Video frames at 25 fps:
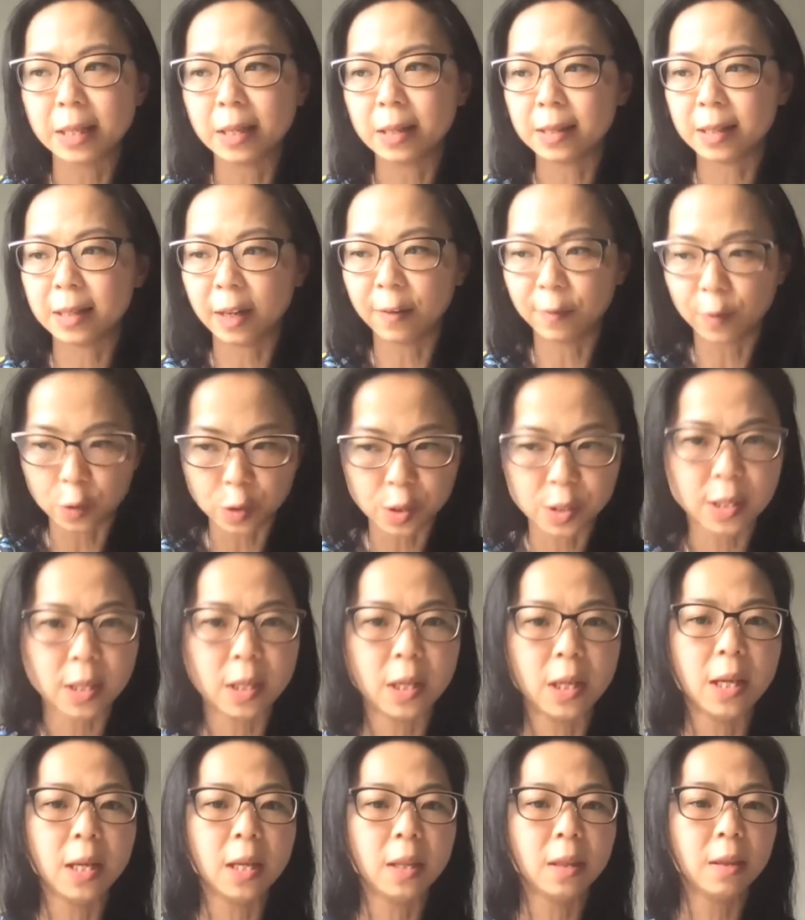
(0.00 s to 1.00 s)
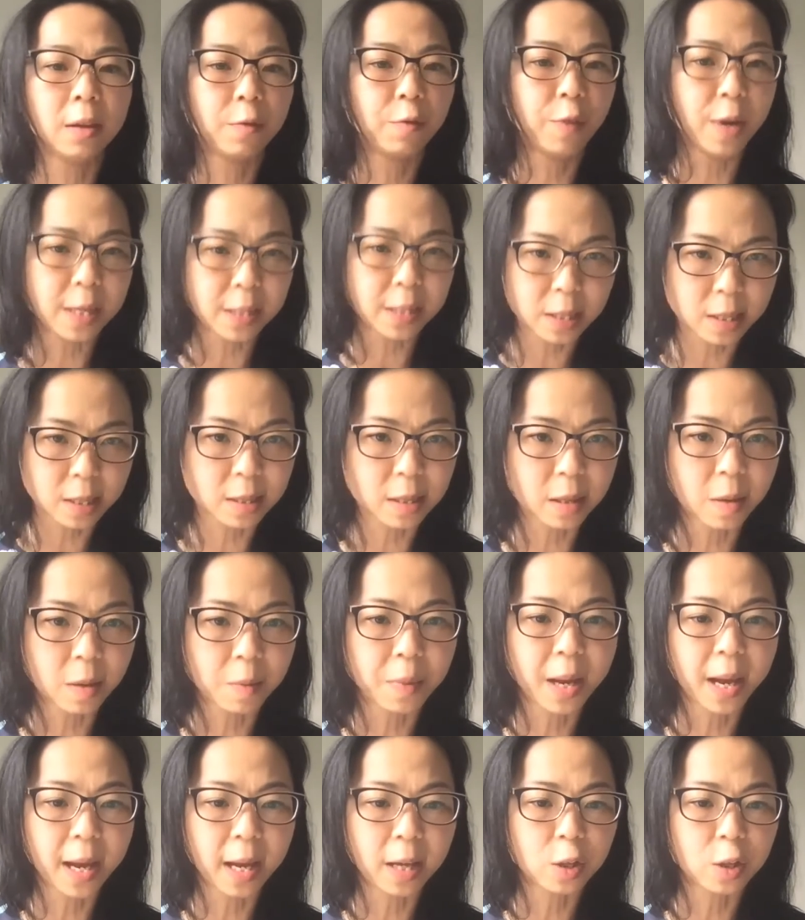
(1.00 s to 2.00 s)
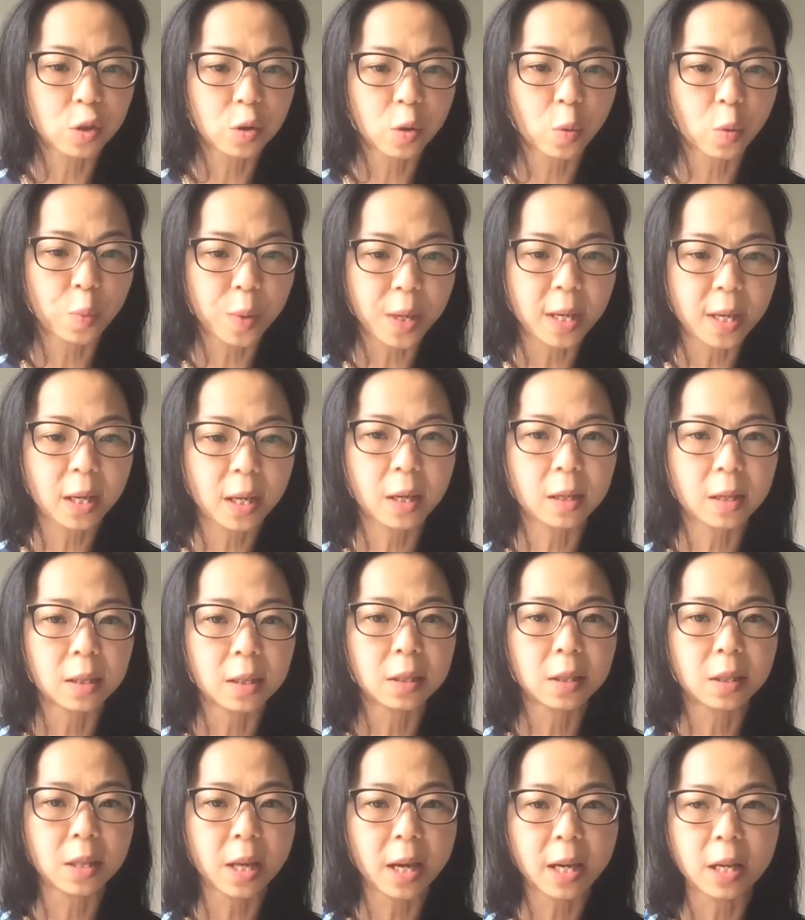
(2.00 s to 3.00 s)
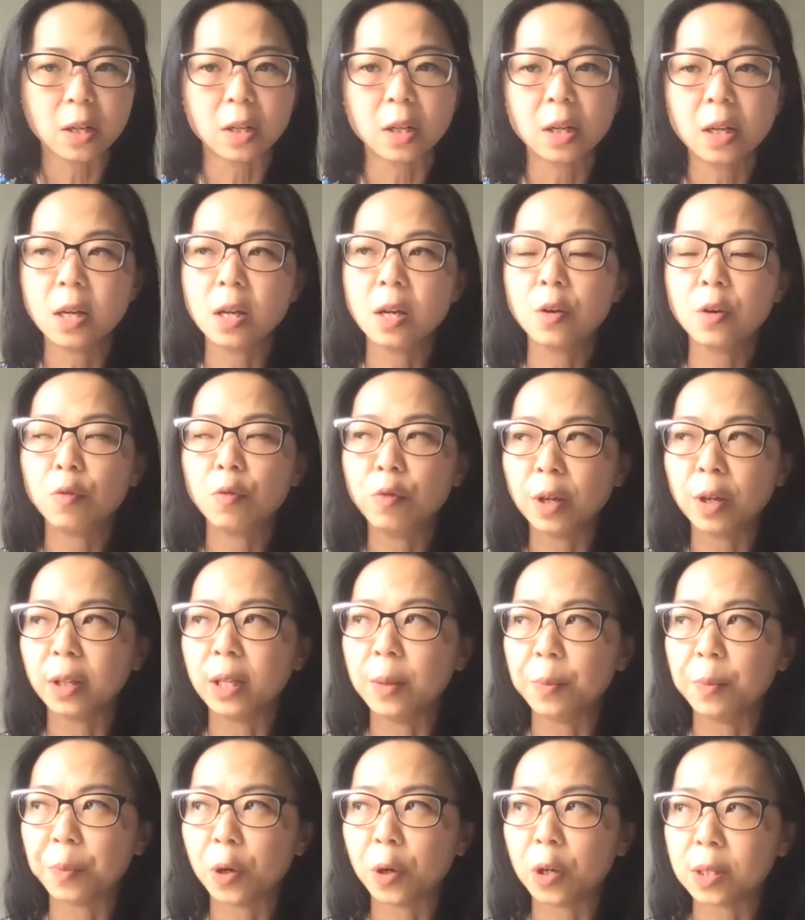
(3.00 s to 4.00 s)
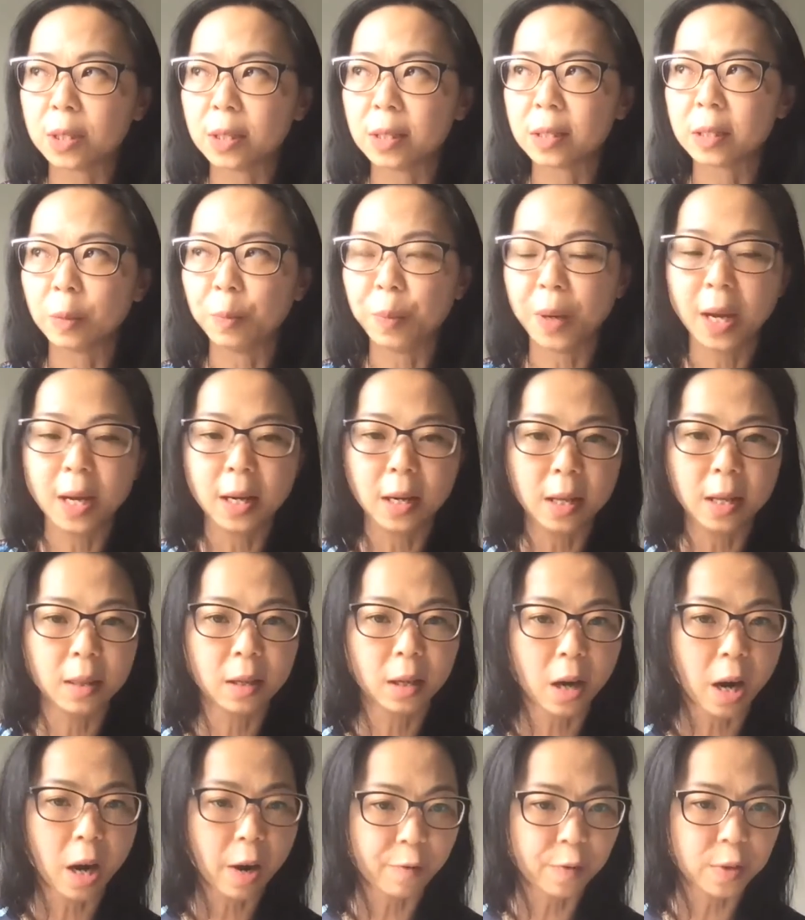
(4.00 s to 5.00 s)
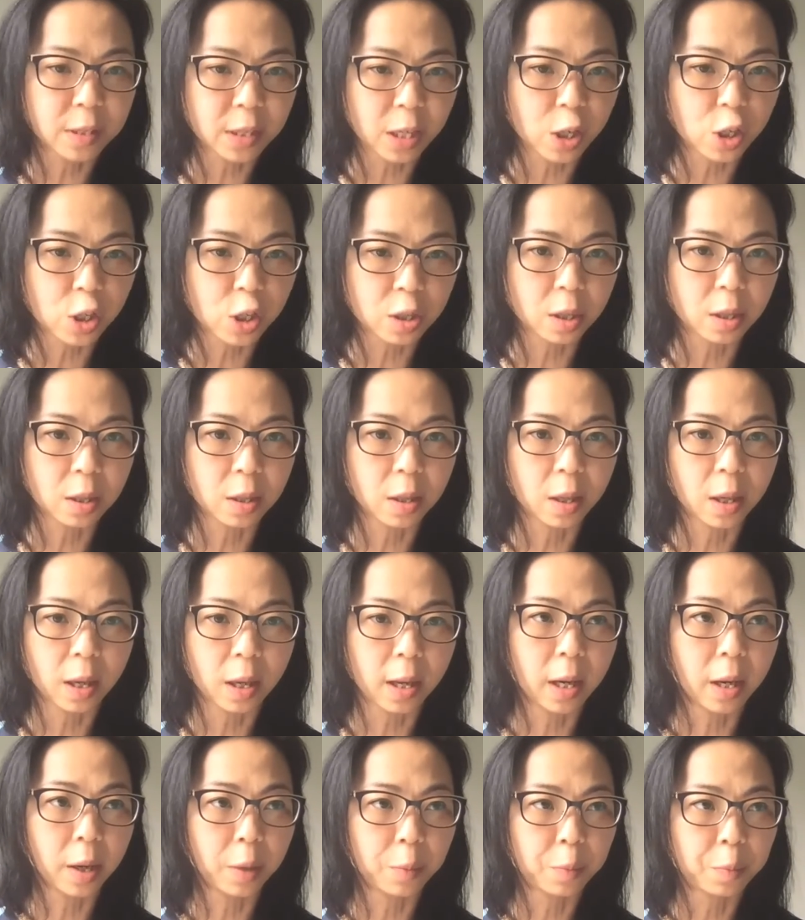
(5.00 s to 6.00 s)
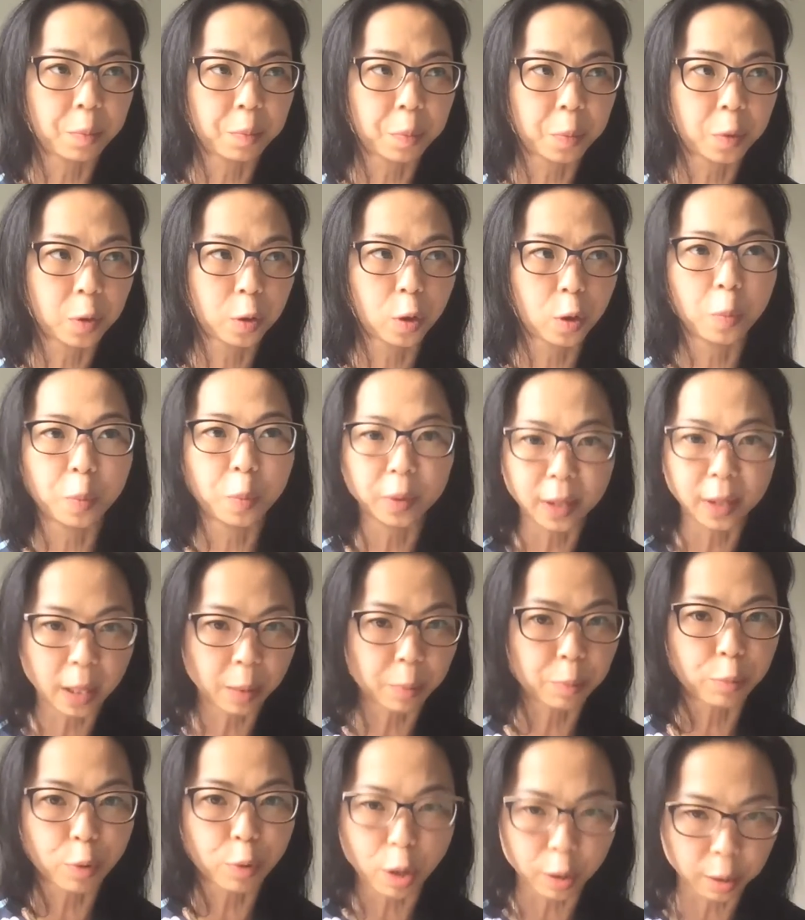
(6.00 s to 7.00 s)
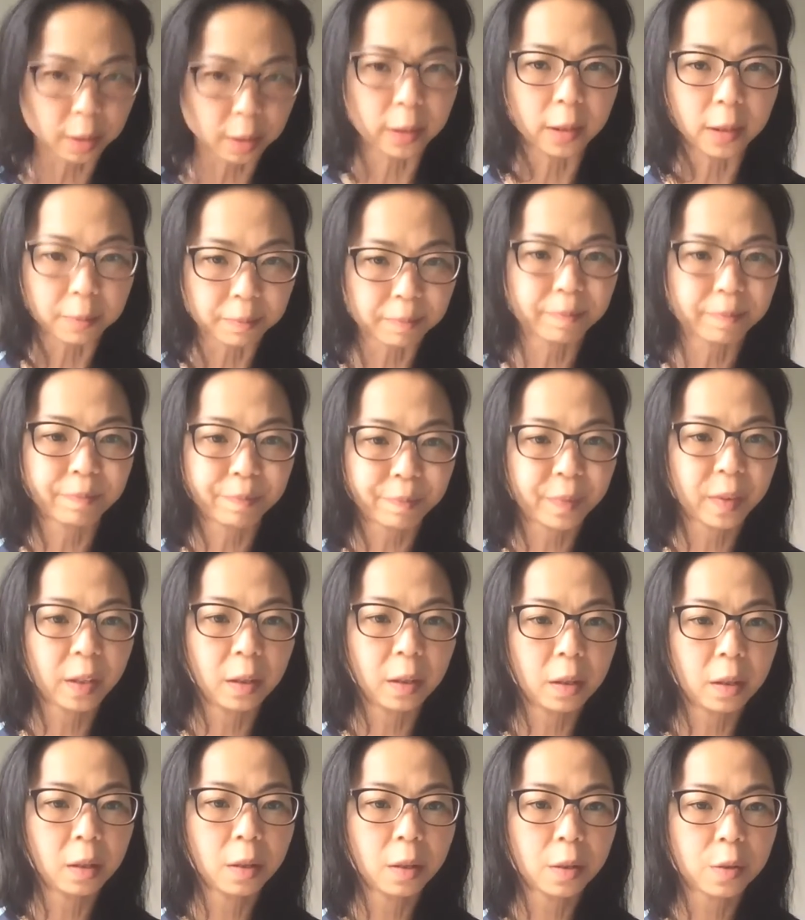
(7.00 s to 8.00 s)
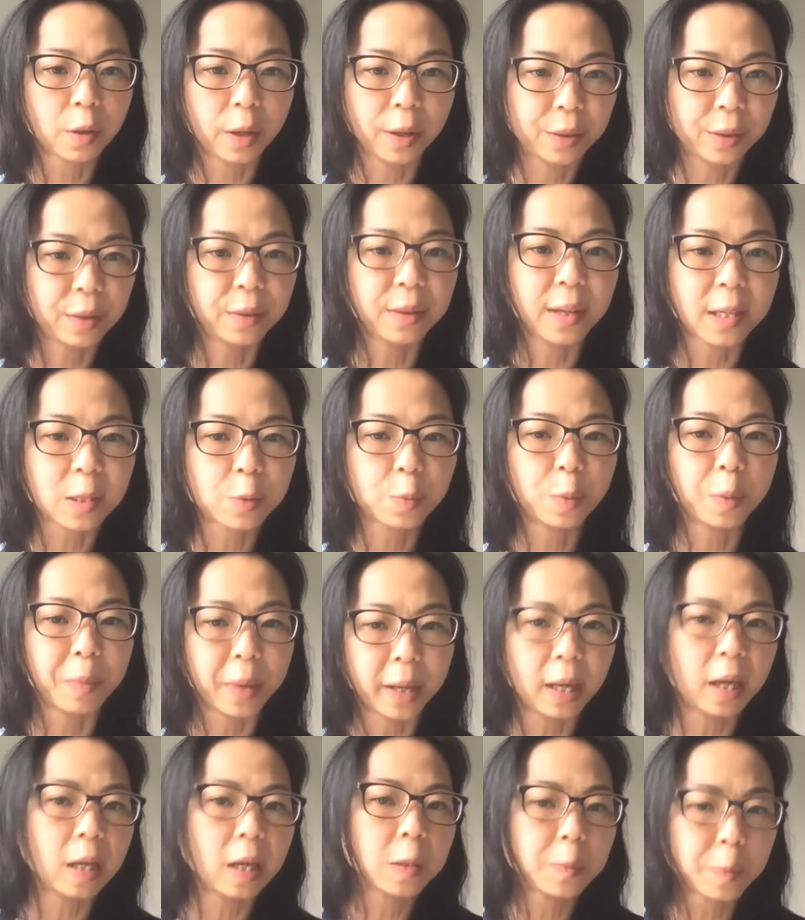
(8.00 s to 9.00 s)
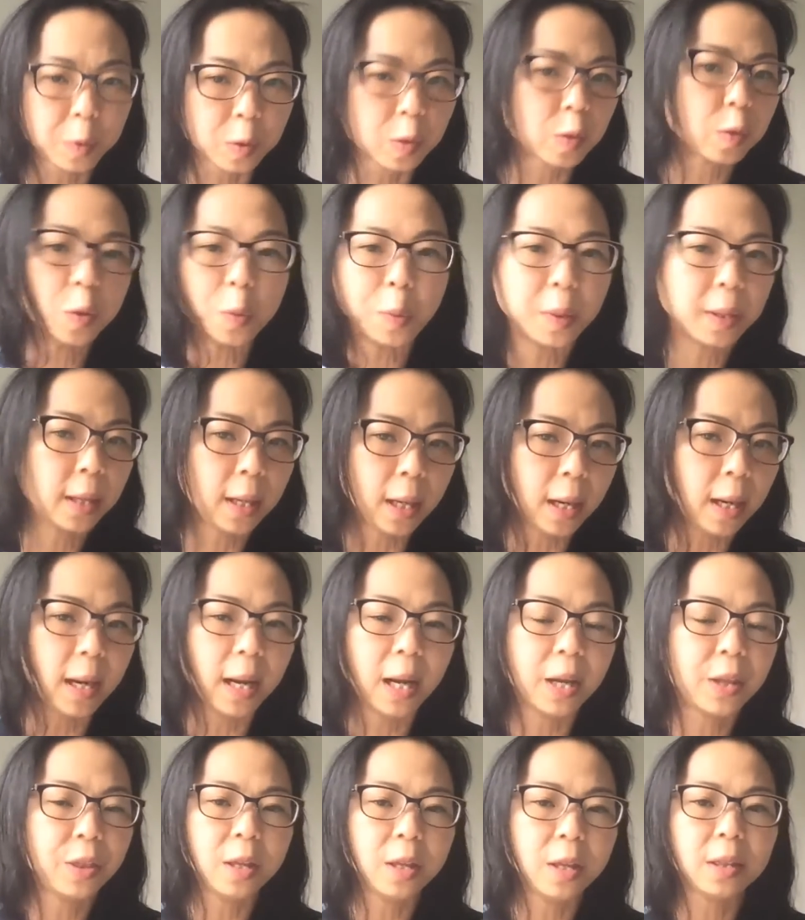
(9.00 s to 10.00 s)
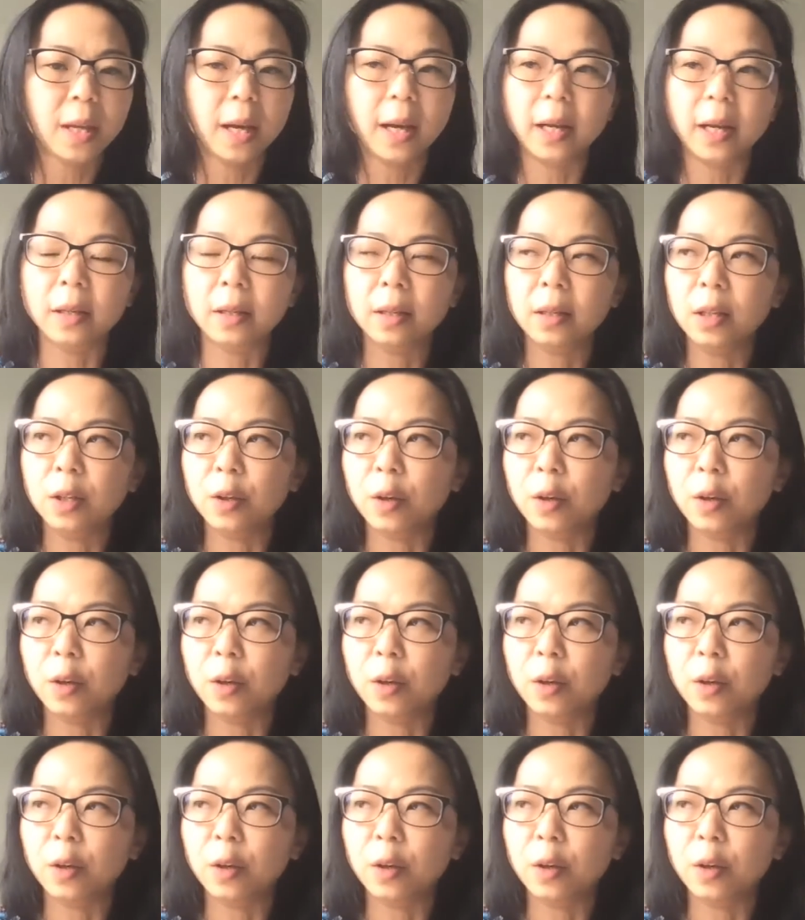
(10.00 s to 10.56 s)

the diversity, the racism. And so we can then really participate in the conversation globally and broadly. So I think that's what my hospital is doing. And I think that,